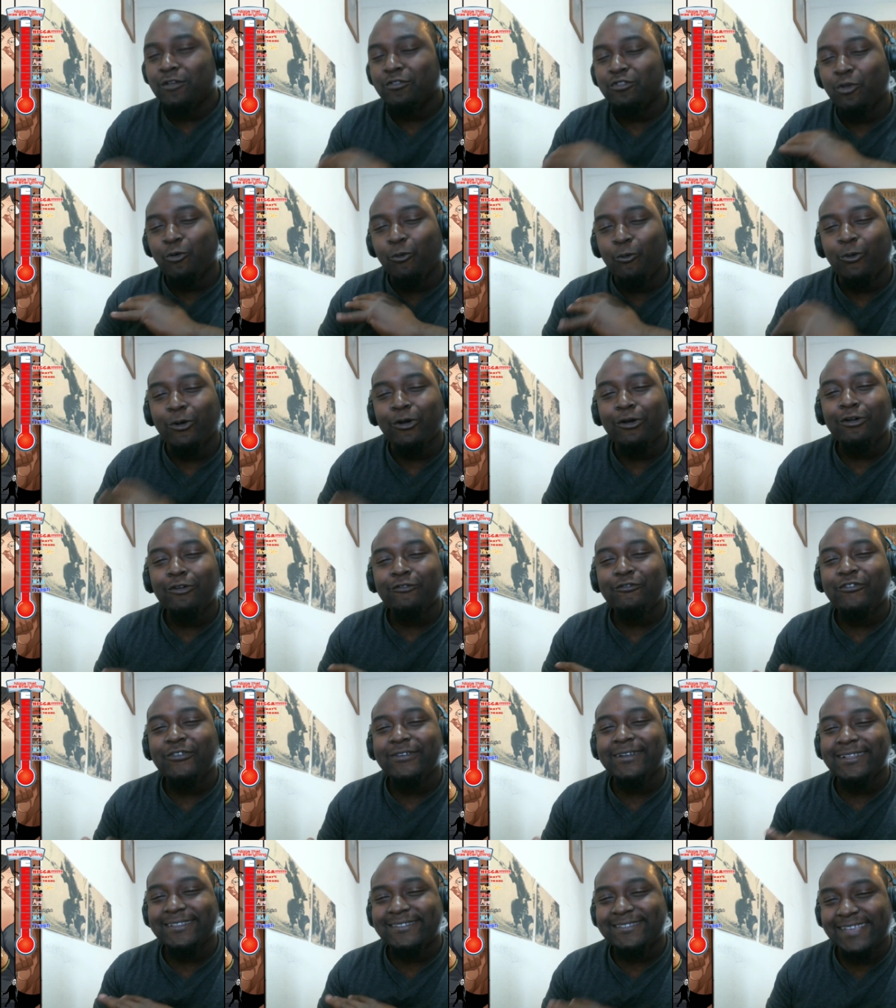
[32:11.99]
The world
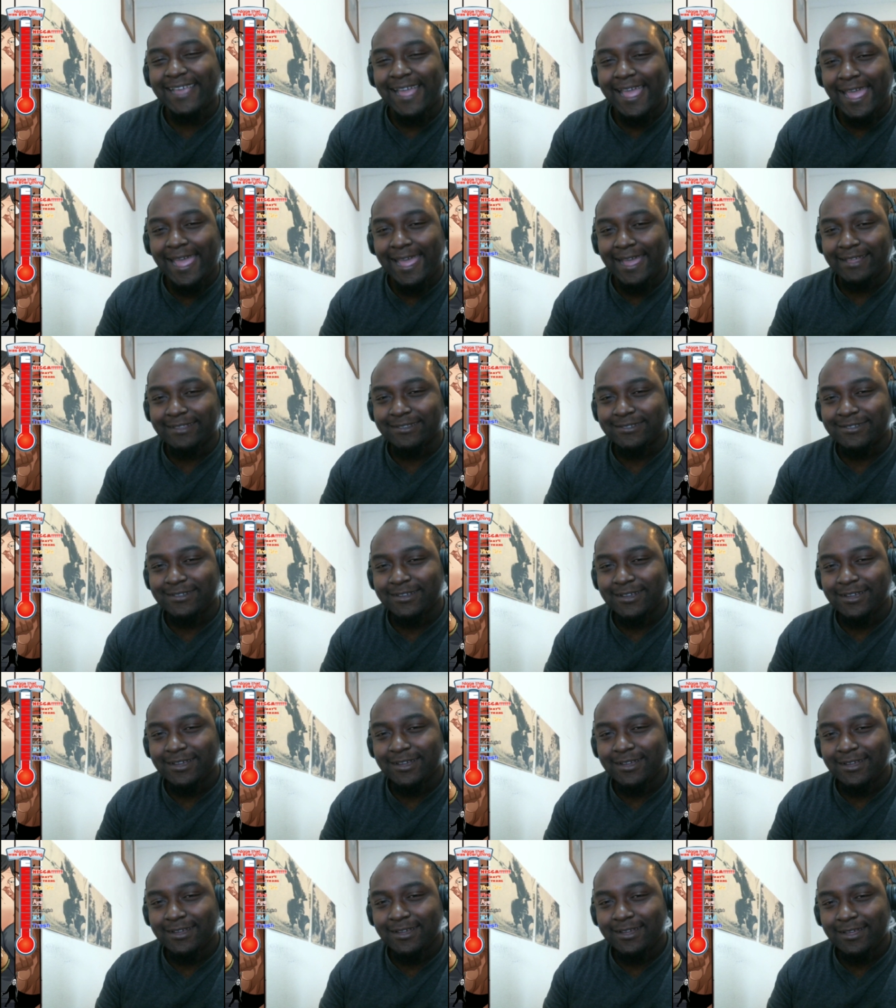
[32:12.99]
for the change.
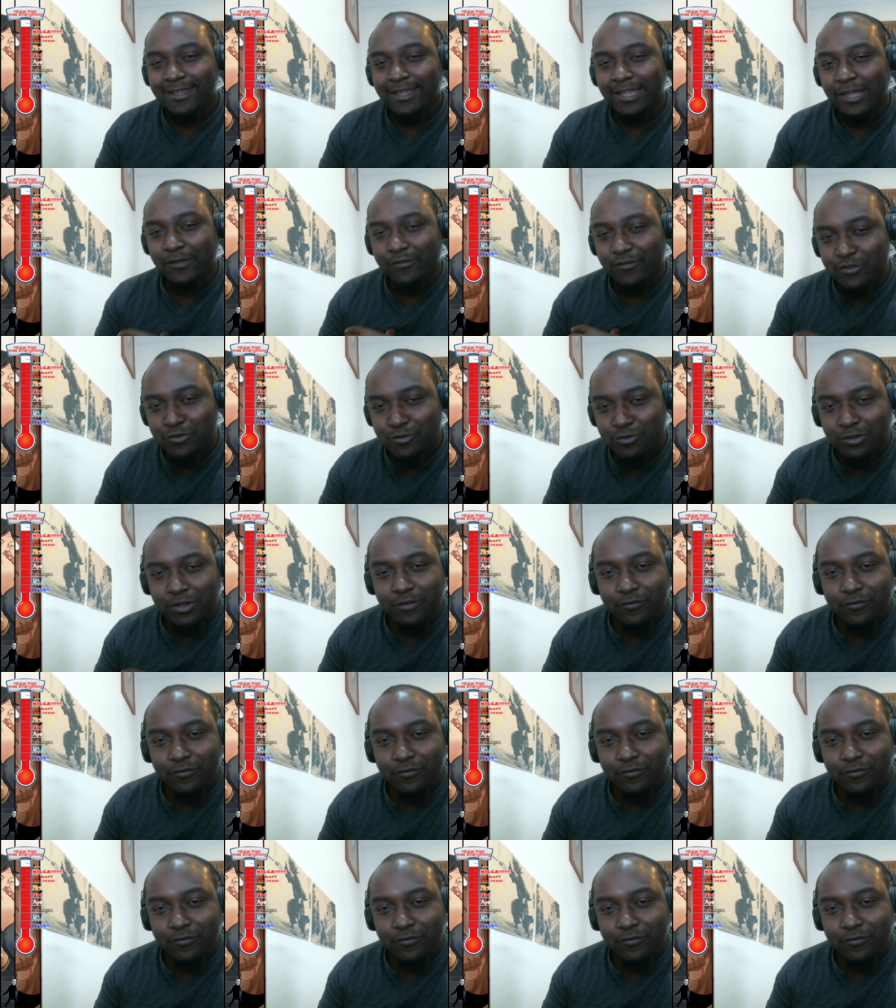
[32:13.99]
If you